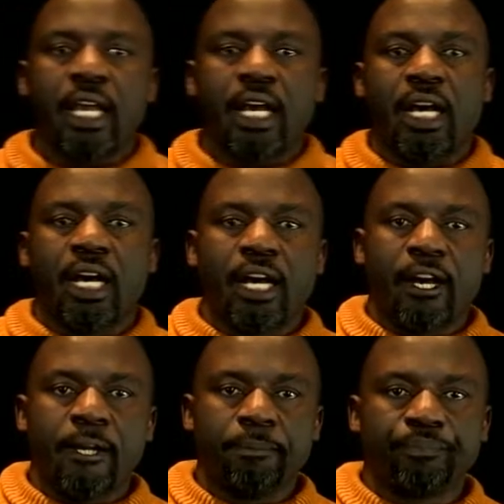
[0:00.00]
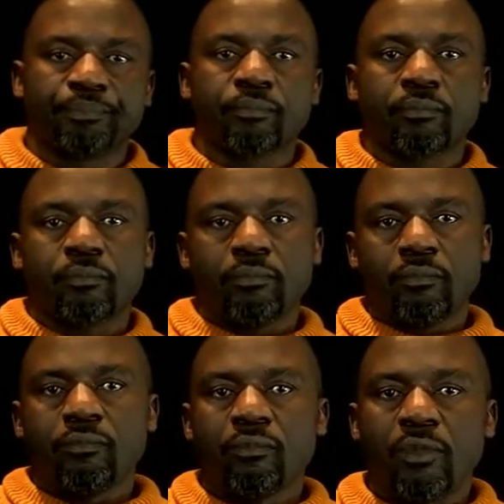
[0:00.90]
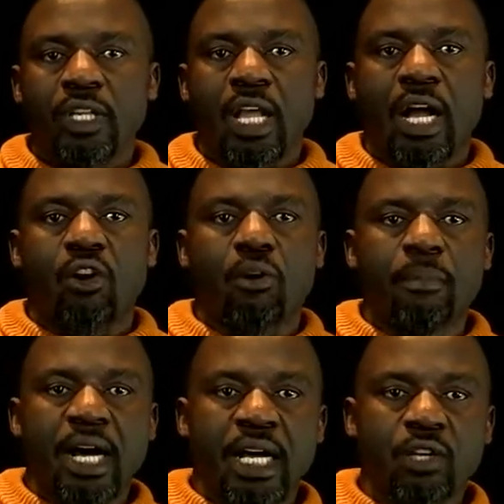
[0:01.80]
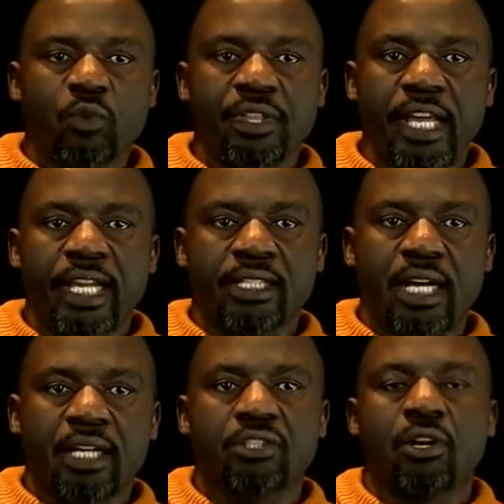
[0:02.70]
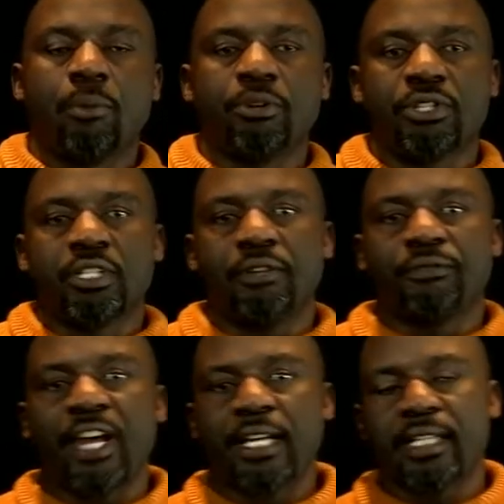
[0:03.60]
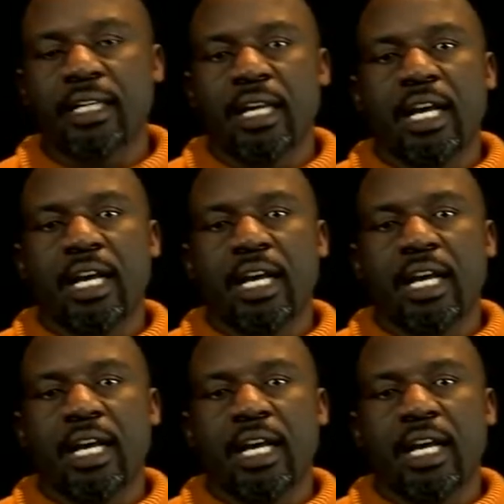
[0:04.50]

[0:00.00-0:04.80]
a command with the exact opposite effect